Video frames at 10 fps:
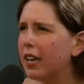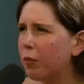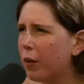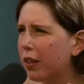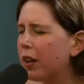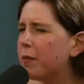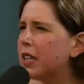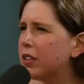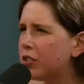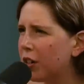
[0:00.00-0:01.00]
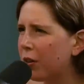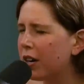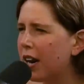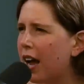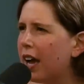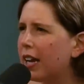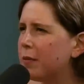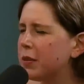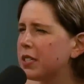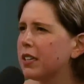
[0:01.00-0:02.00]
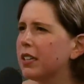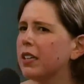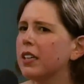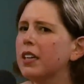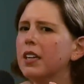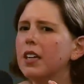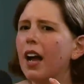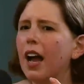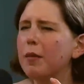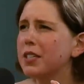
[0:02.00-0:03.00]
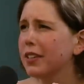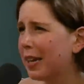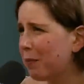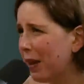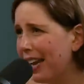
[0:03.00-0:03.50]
Eh, whether I'm in the show or not, I'm mm. still I'm still getting